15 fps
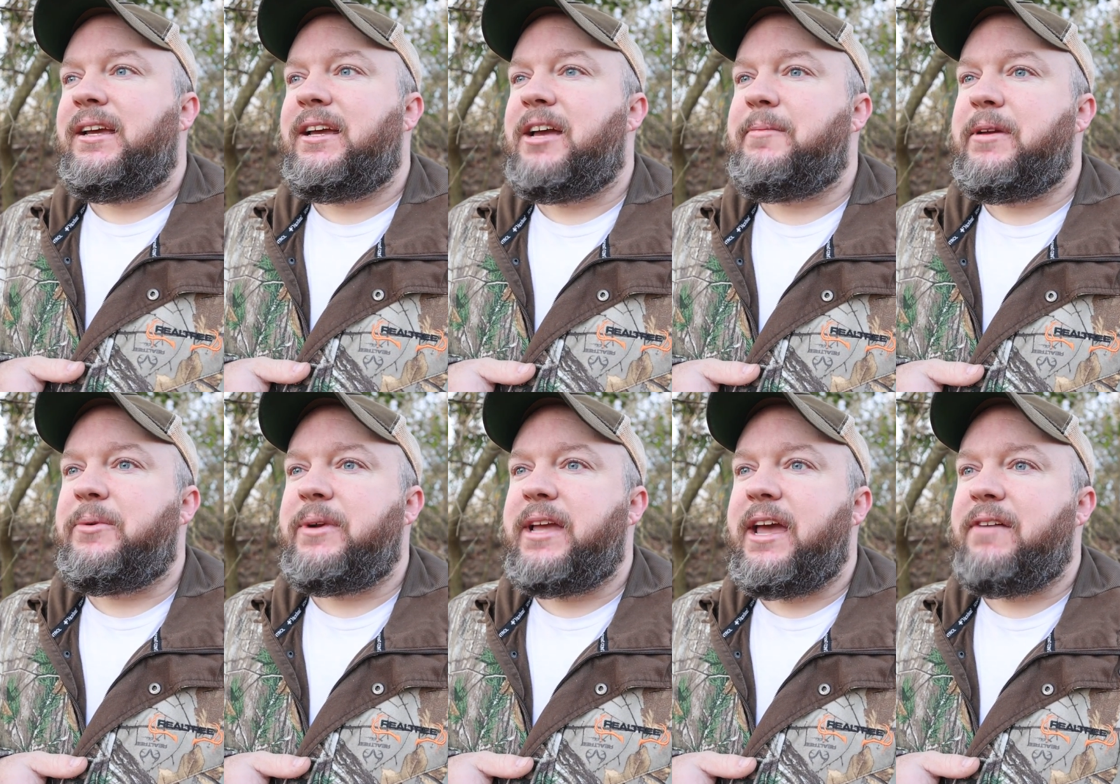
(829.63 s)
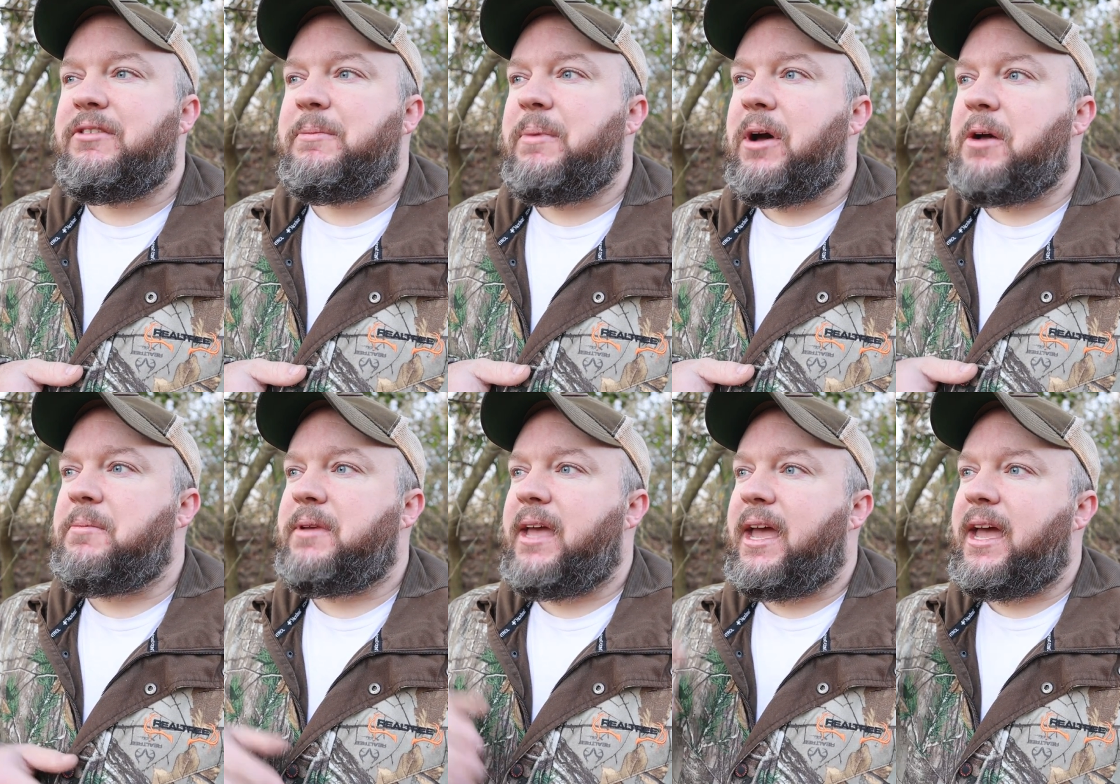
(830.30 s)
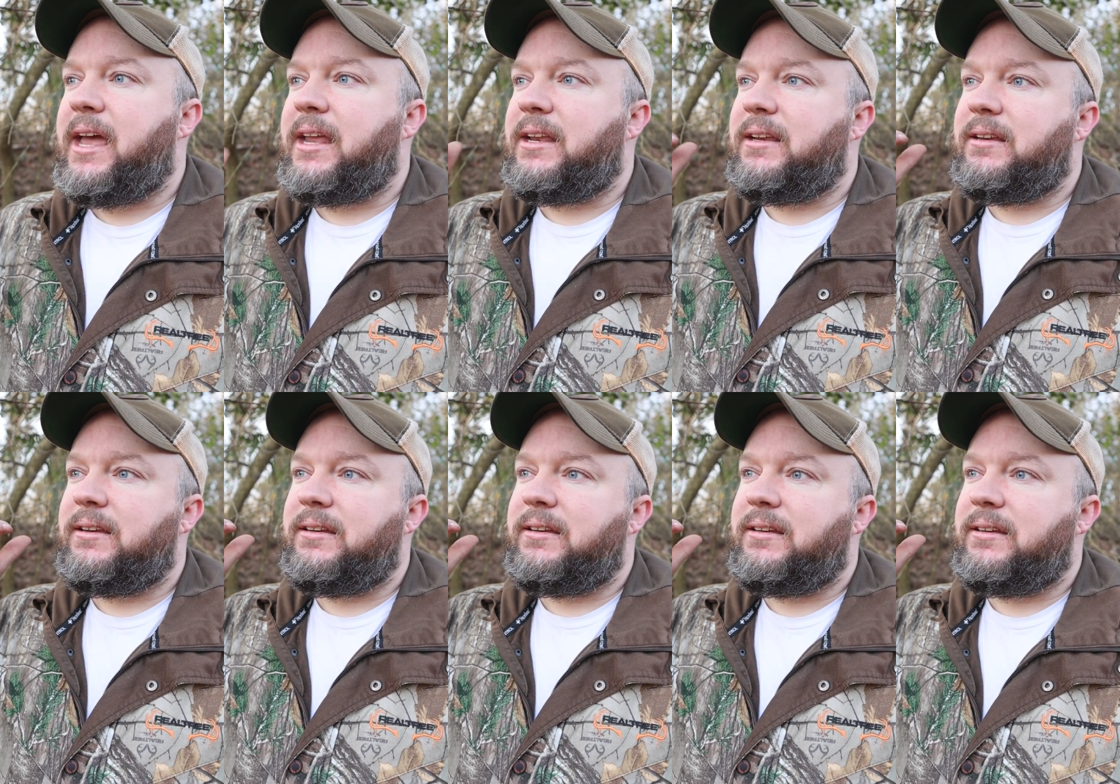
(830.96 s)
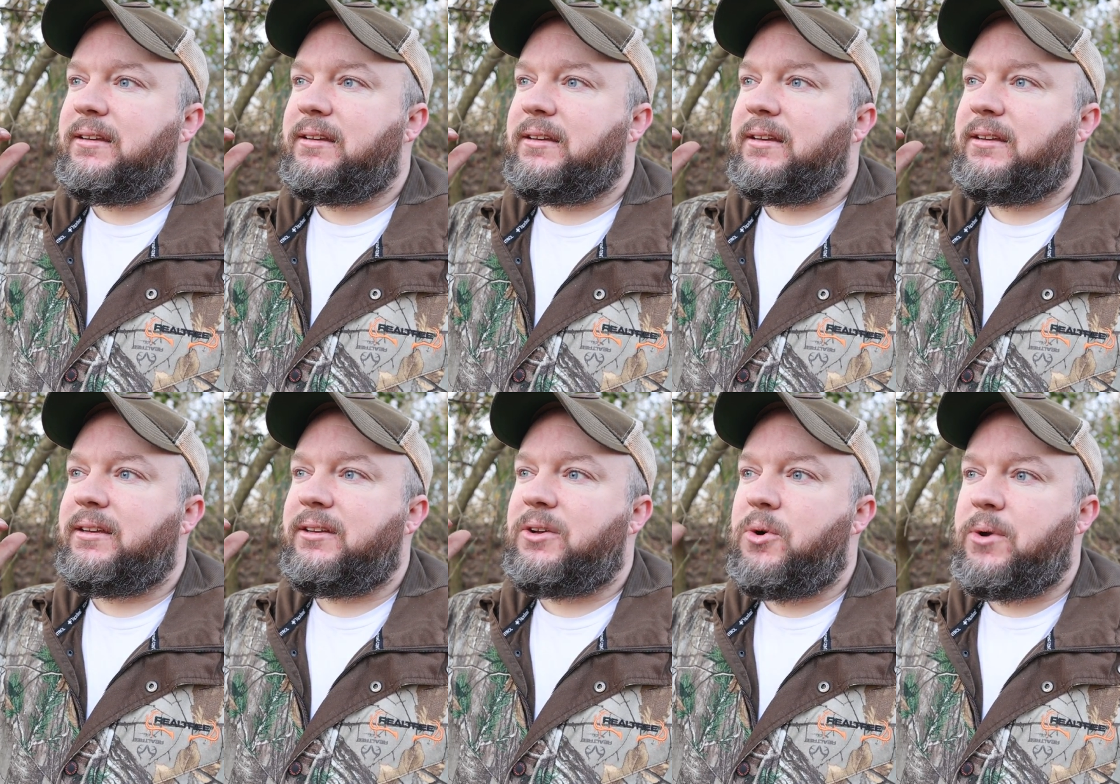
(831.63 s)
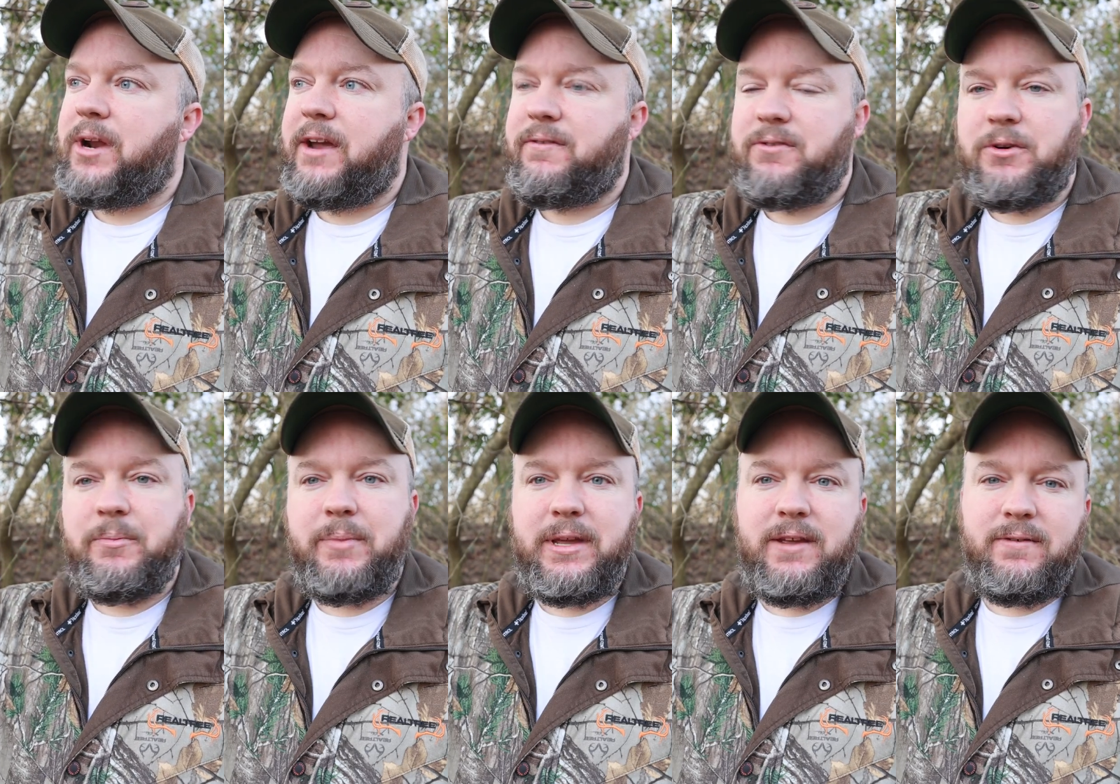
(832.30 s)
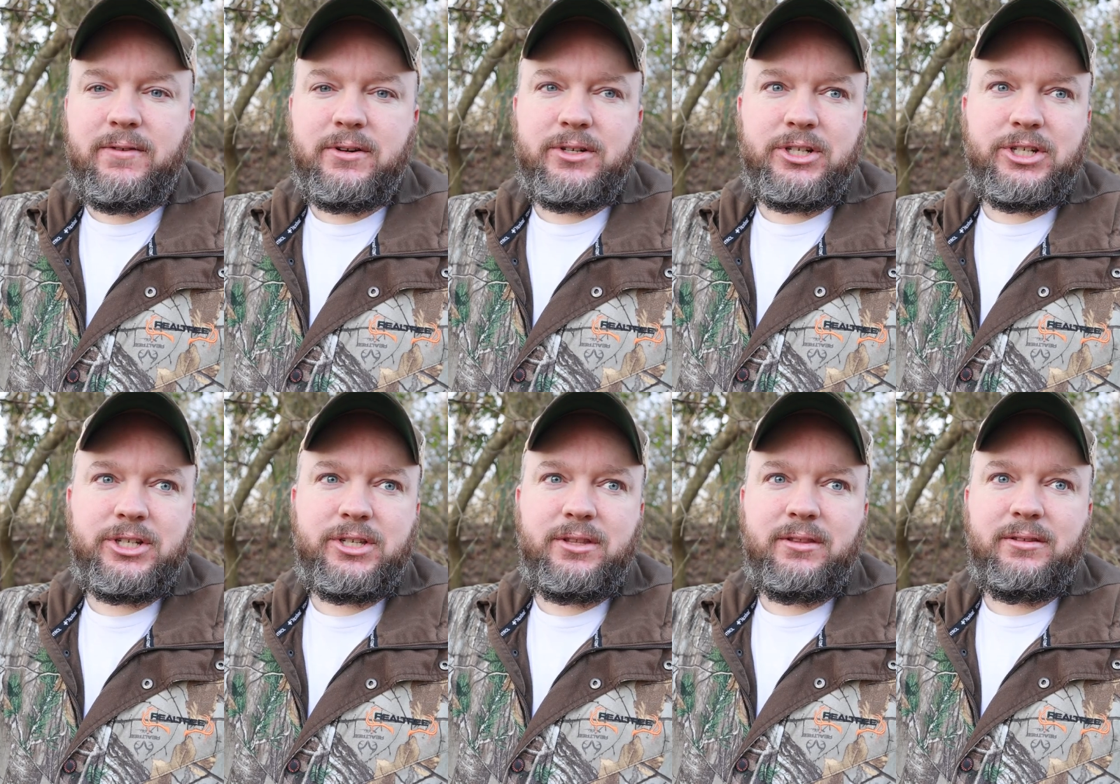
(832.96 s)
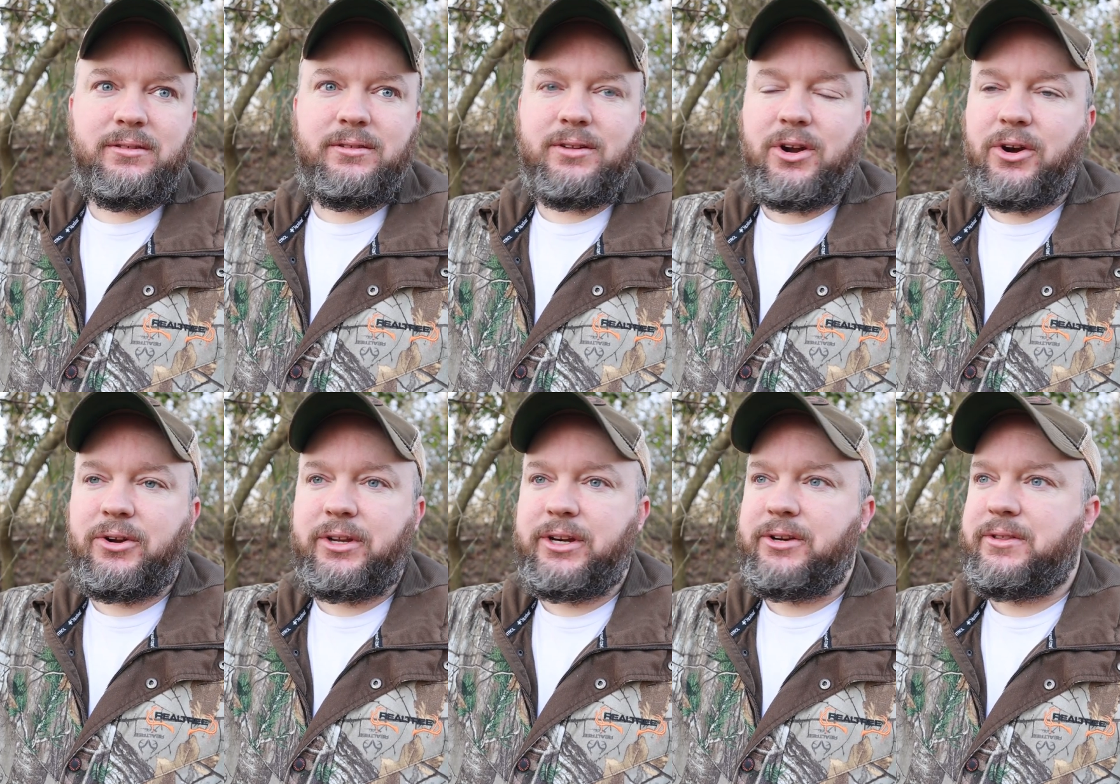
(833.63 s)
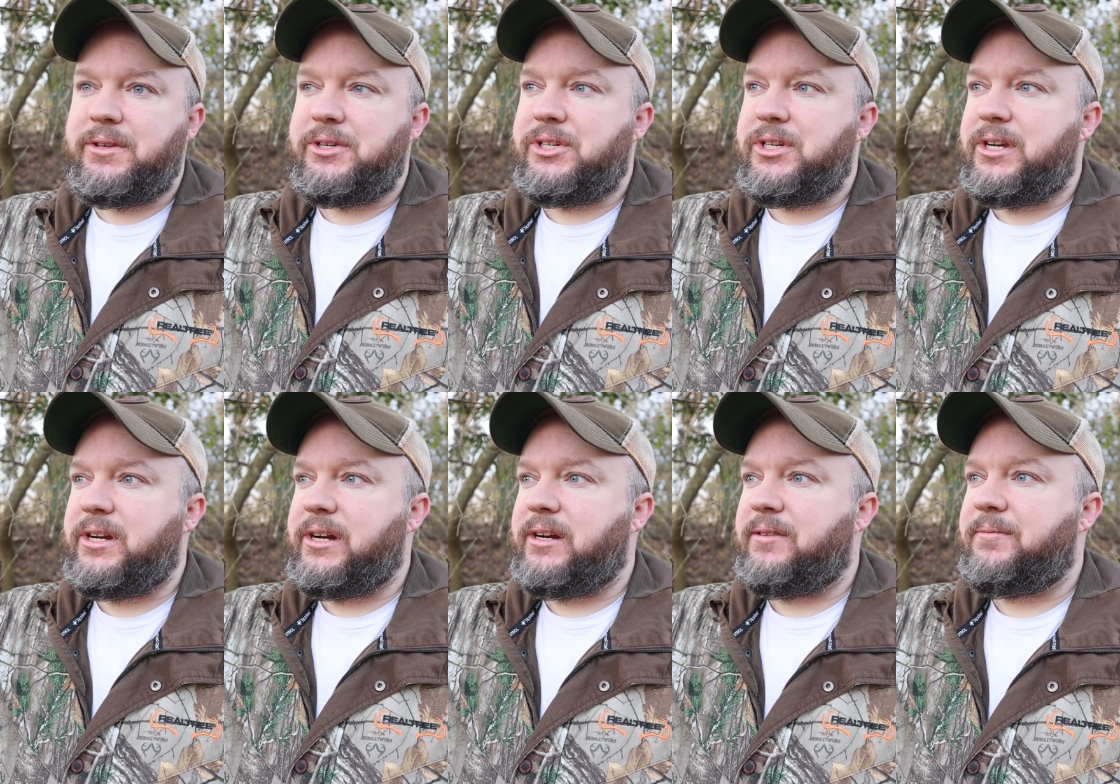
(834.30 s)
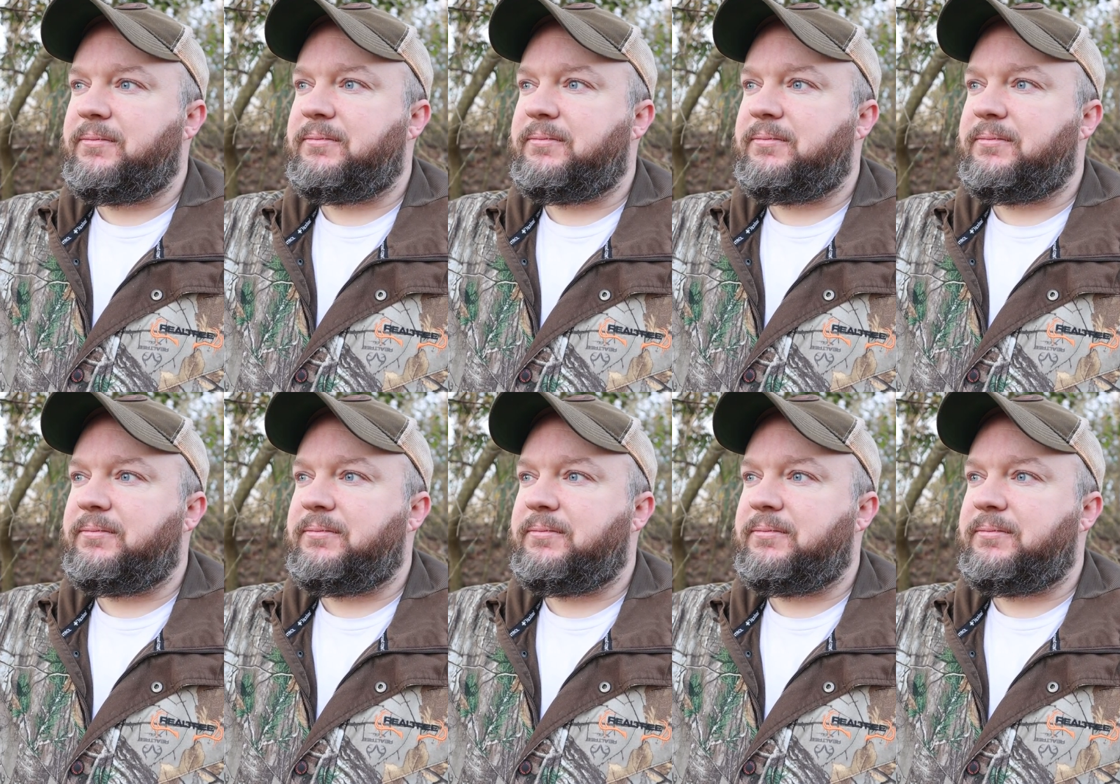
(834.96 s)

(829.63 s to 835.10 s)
I mean, we have the bobcat going after a beaver just earlier this year.